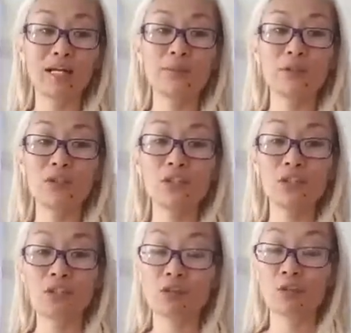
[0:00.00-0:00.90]
able to
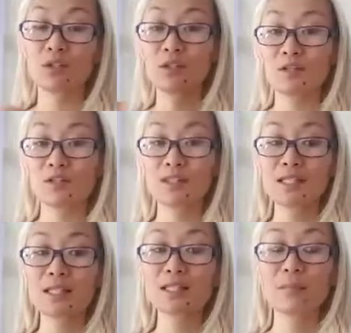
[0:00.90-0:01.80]
see those
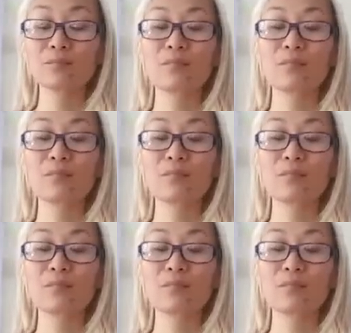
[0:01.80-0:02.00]
differences